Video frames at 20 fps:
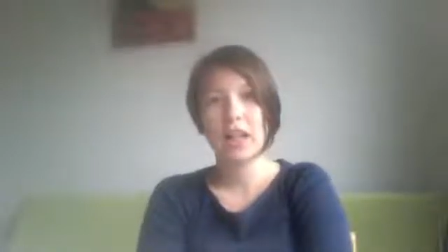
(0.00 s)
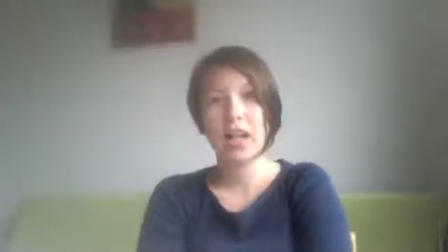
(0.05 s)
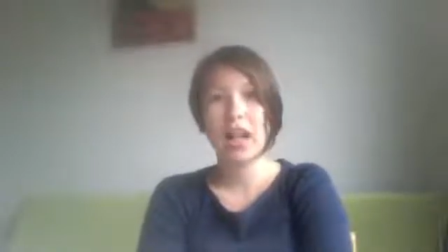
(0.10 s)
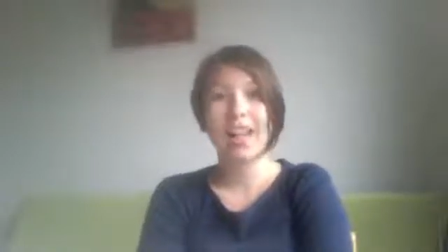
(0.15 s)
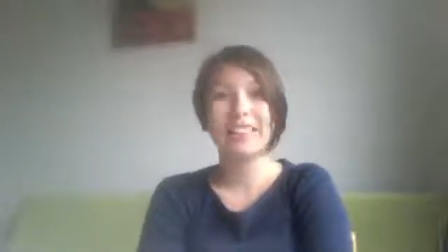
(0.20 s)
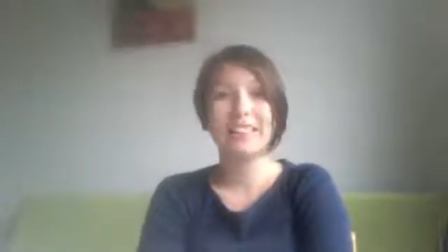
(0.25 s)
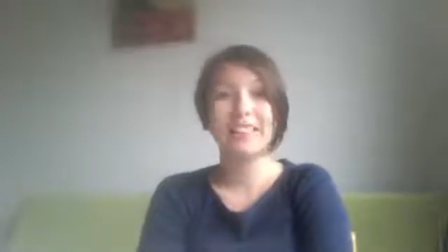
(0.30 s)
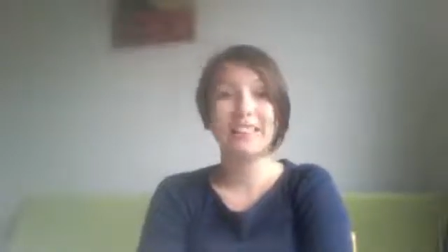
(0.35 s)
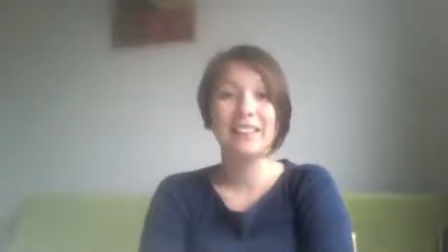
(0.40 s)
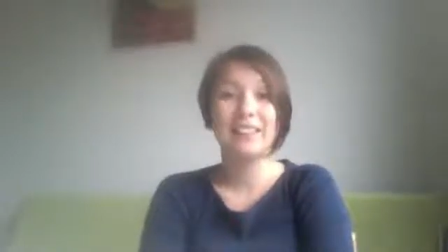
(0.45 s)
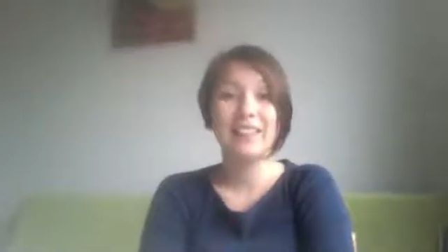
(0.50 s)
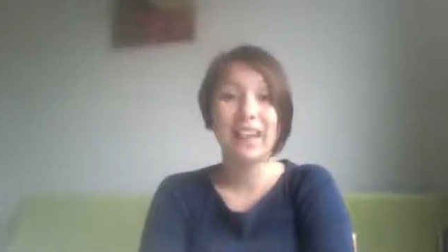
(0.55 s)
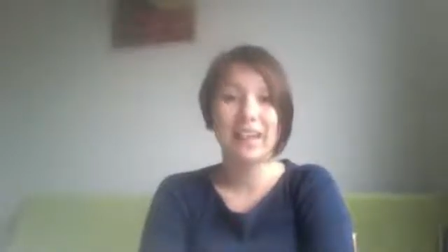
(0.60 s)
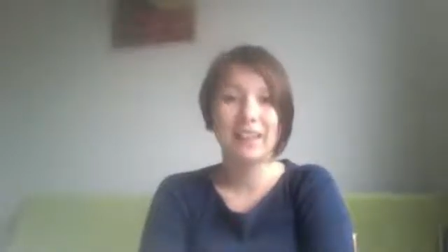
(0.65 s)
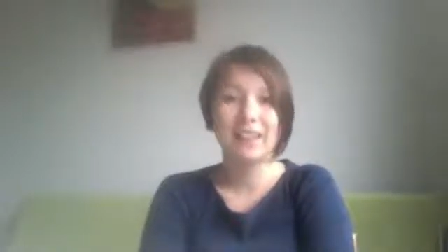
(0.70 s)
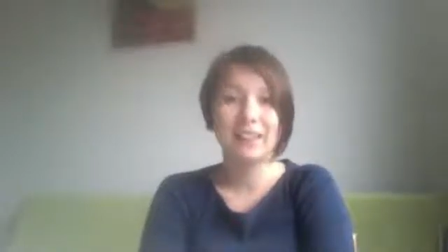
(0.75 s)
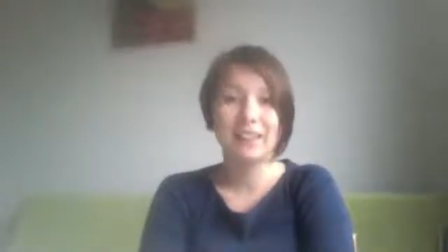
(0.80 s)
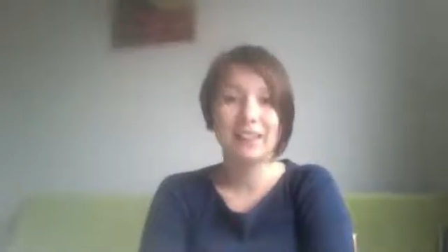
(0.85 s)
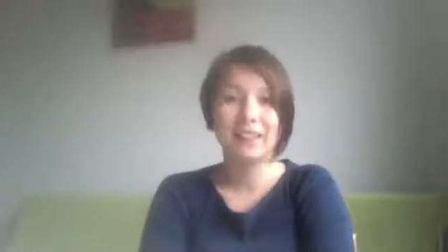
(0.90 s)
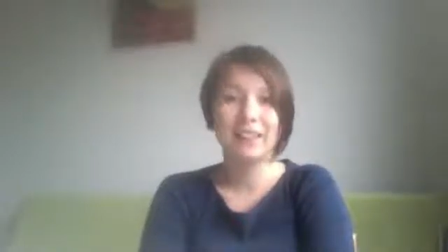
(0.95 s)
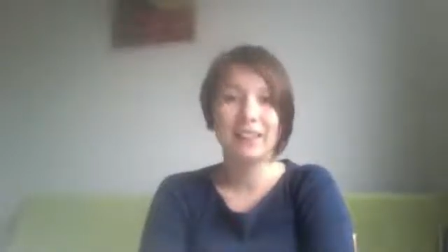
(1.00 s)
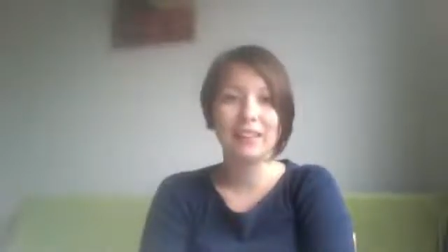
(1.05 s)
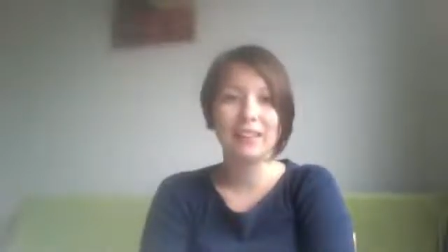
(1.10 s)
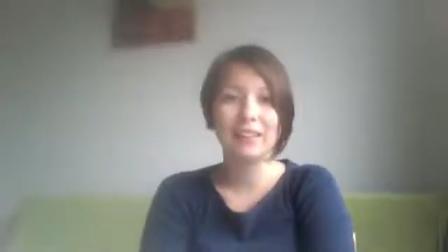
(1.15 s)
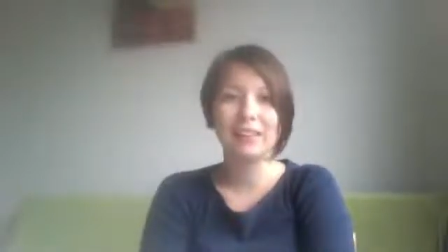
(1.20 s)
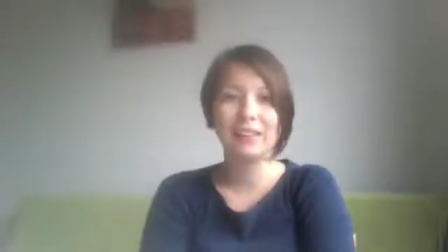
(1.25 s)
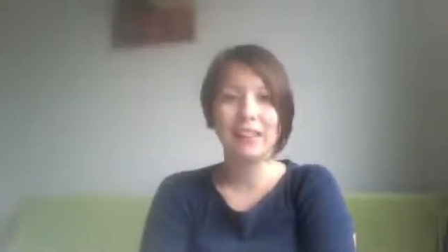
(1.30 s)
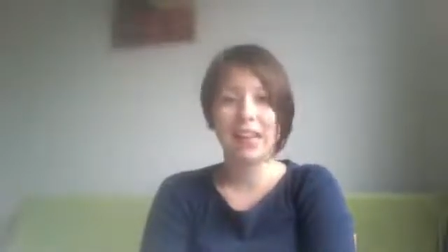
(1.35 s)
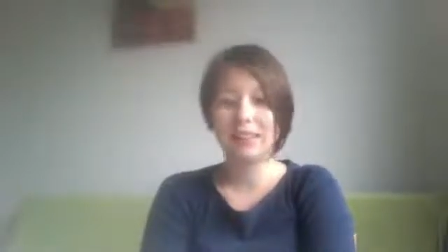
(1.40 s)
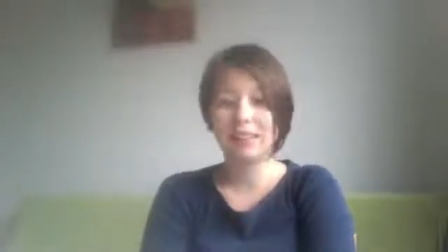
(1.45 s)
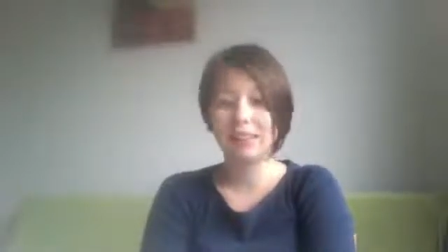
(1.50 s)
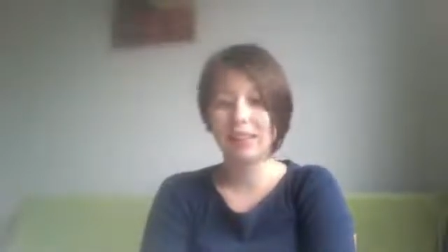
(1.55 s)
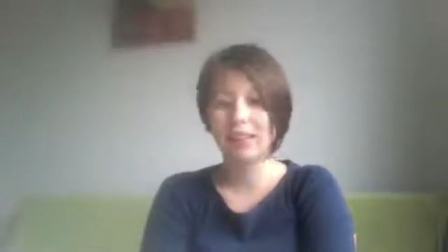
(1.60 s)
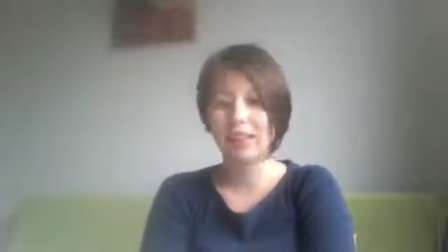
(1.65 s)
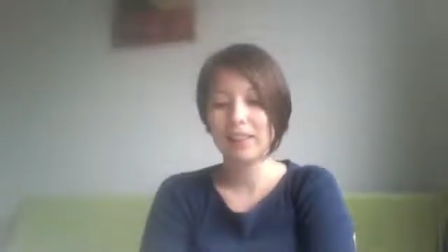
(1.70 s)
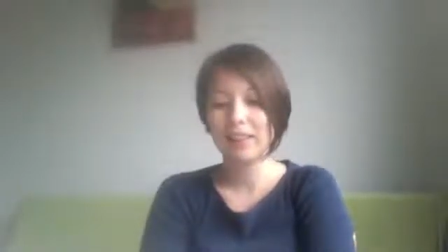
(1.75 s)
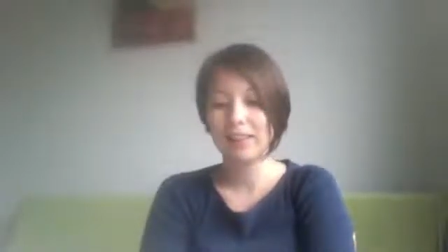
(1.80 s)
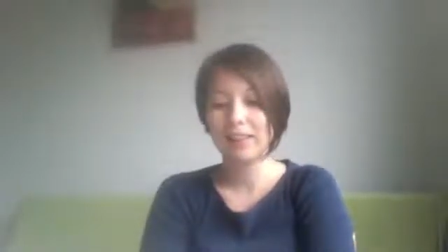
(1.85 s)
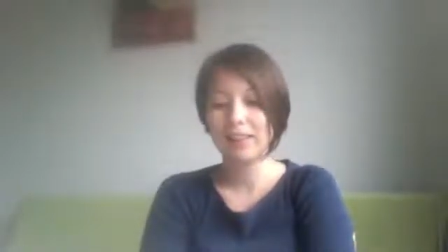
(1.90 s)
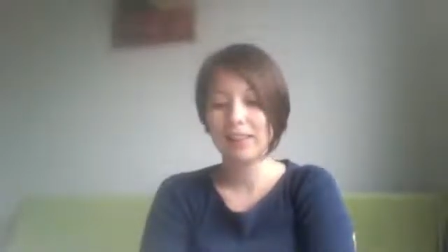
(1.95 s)
as a Nazi
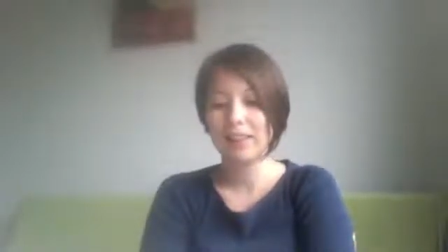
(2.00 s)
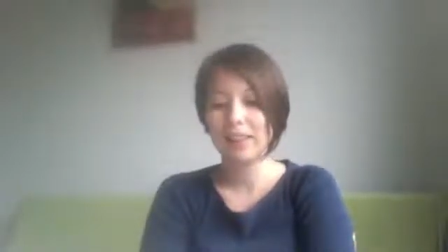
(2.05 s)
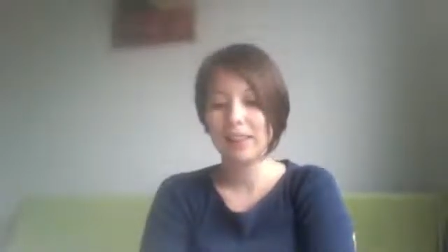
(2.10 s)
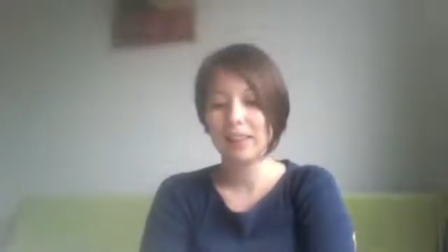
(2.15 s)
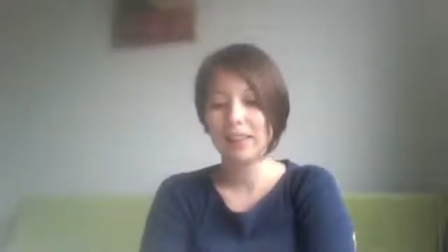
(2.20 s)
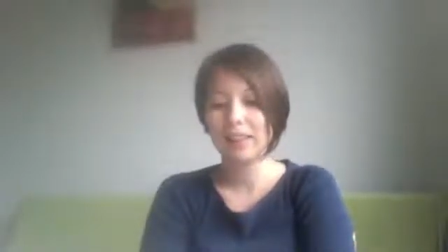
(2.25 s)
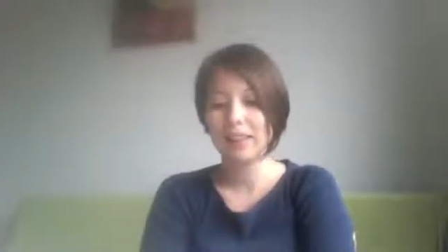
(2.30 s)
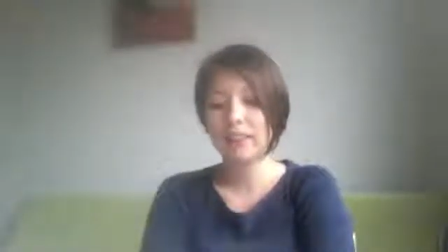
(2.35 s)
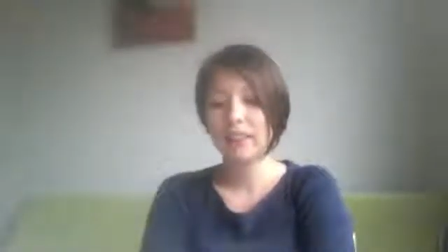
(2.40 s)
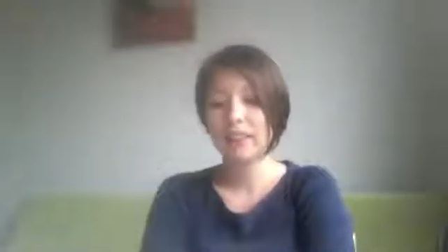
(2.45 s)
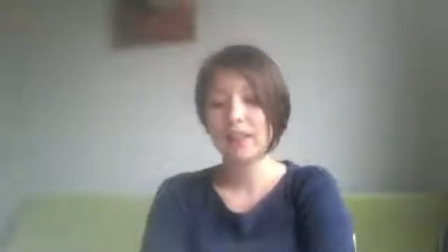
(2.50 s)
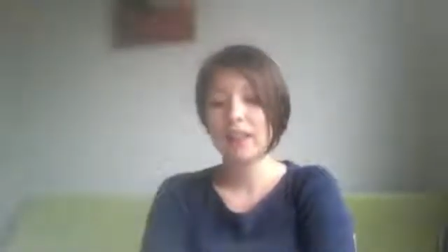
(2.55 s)
satellite state